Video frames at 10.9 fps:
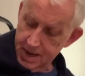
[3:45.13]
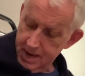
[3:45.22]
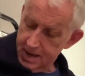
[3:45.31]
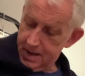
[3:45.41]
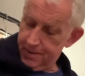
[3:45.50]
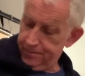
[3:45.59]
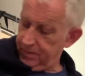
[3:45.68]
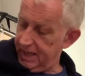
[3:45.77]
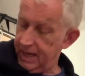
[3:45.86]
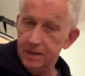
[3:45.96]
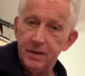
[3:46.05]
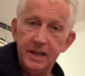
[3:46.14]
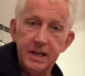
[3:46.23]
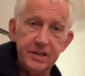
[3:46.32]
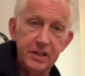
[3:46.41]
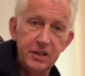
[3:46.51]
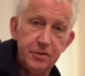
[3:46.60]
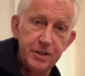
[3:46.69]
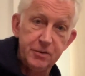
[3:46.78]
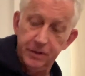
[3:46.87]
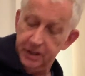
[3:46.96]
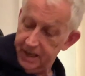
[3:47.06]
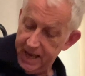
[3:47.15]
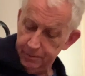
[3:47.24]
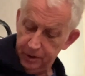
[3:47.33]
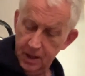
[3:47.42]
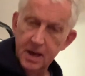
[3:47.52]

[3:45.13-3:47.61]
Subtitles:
getting my knickers in a twist with the cable.